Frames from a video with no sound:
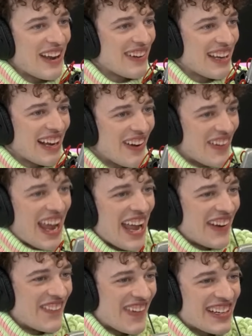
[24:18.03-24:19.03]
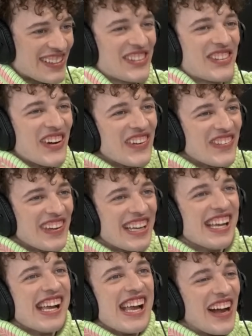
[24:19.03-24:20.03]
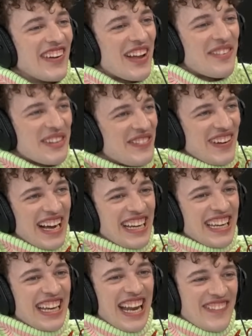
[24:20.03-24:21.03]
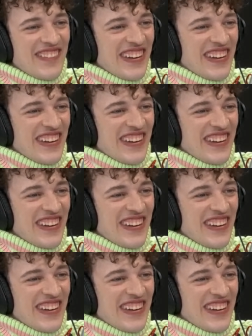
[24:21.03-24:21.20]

we're like, okay, where's the trophy? And we have to find it, and we